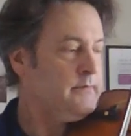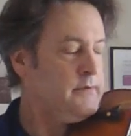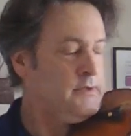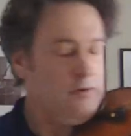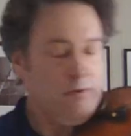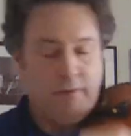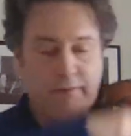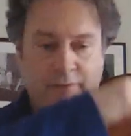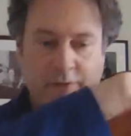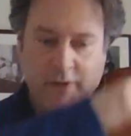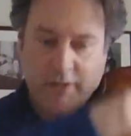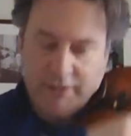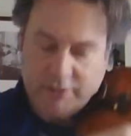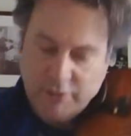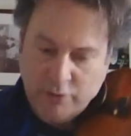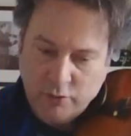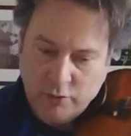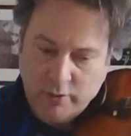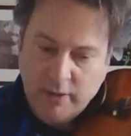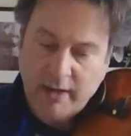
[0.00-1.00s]
So the first
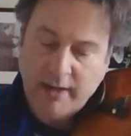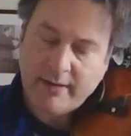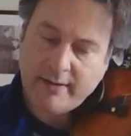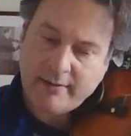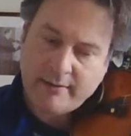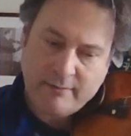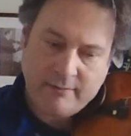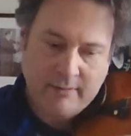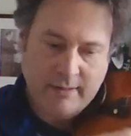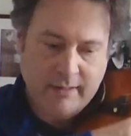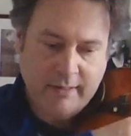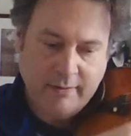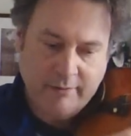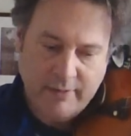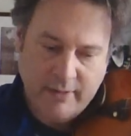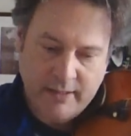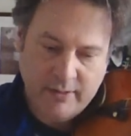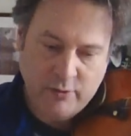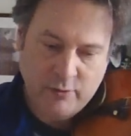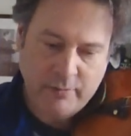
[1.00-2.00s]
note, I give
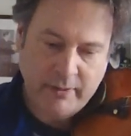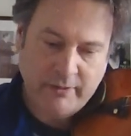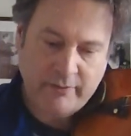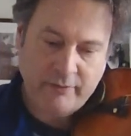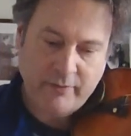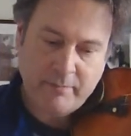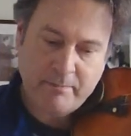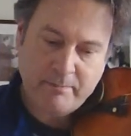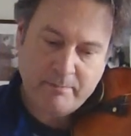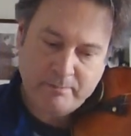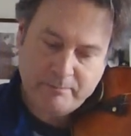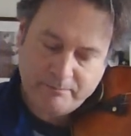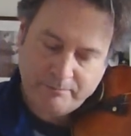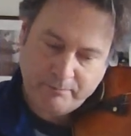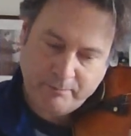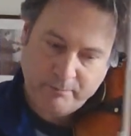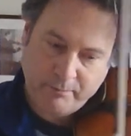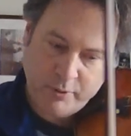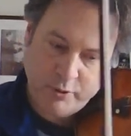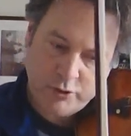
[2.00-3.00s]
a little bit of a
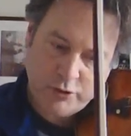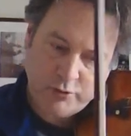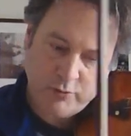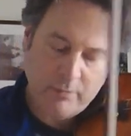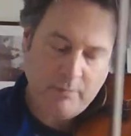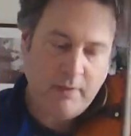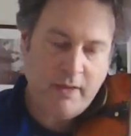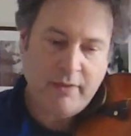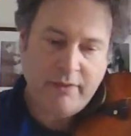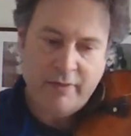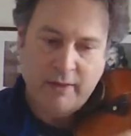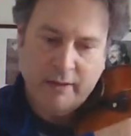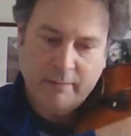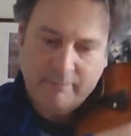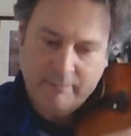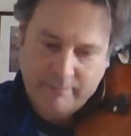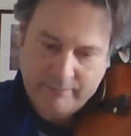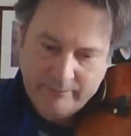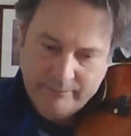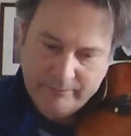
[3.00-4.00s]
push with my
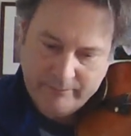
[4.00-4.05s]
thumb.